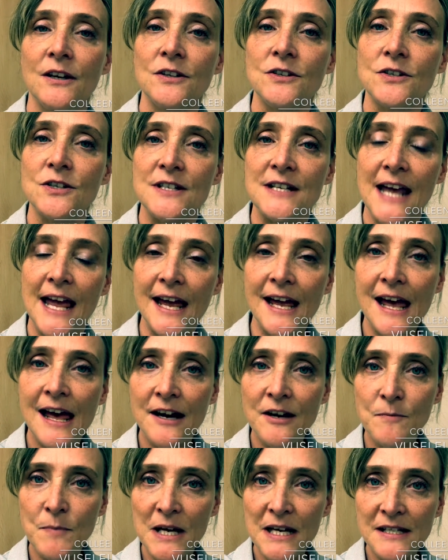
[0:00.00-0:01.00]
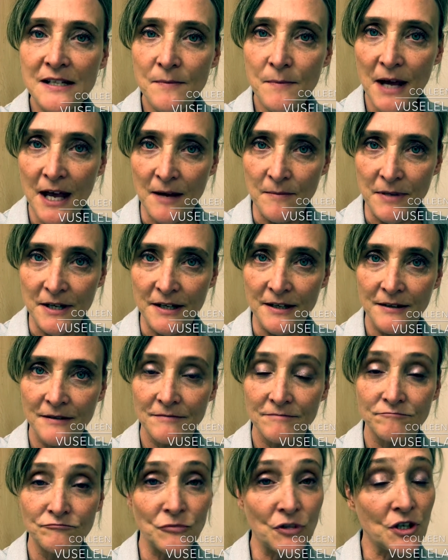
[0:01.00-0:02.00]
to take out a piece of paper,
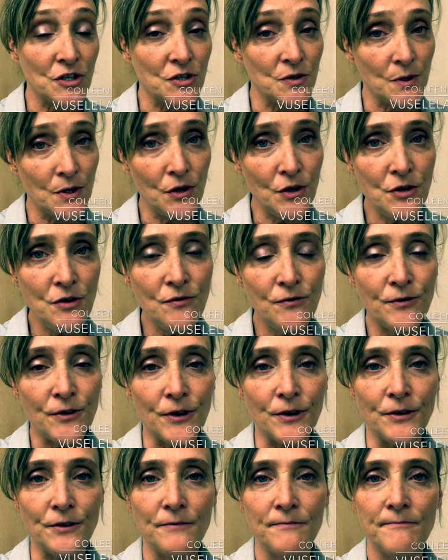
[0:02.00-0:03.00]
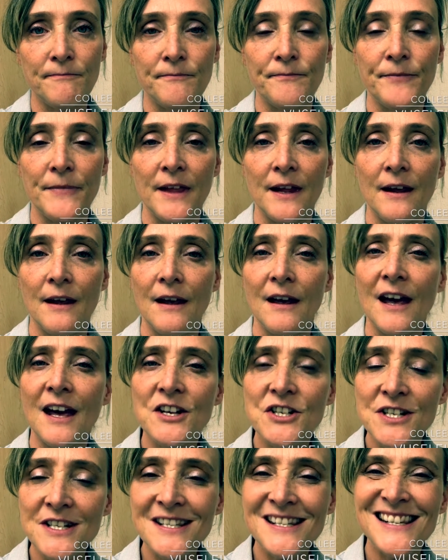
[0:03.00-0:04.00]
you can do it on your phone, and
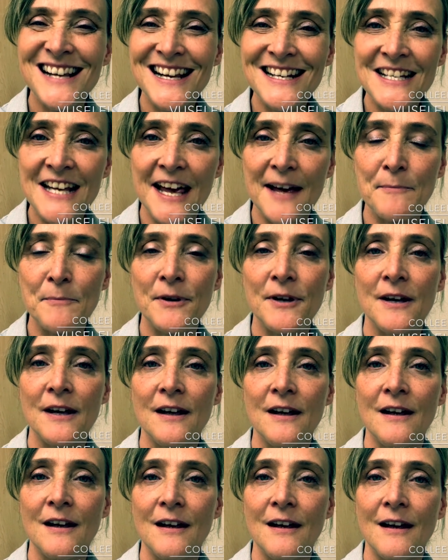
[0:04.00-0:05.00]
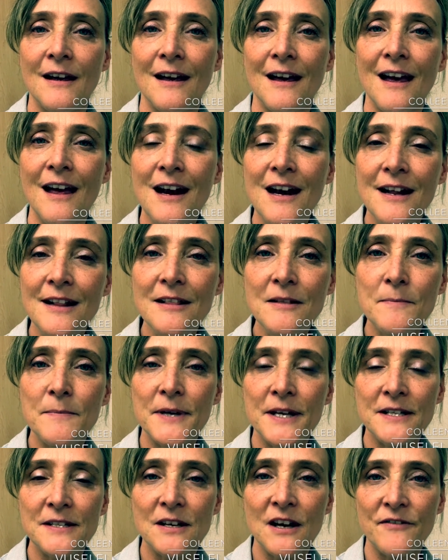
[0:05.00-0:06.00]
just set up a little
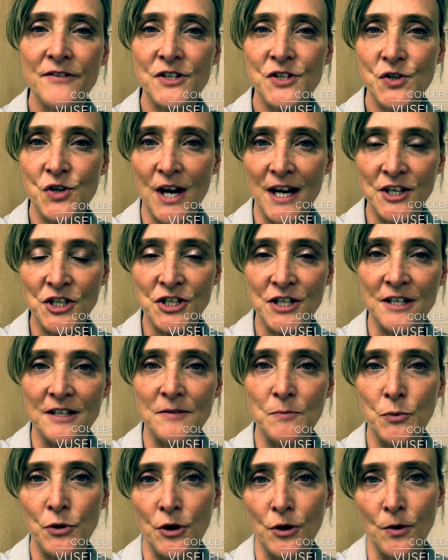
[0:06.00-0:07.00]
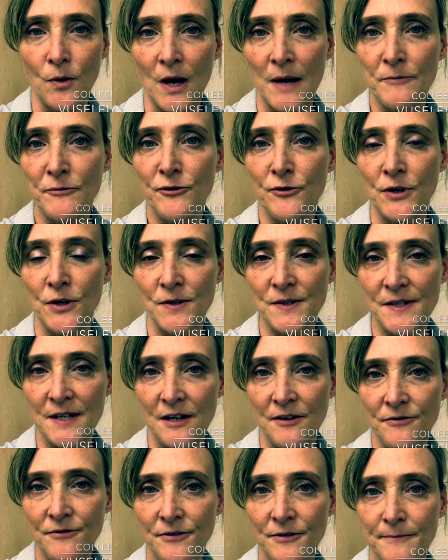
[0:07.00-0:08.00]
bit of a structured program for
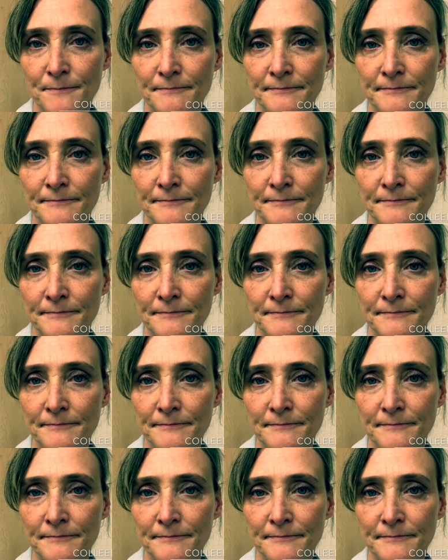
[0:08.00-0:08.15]
yourself.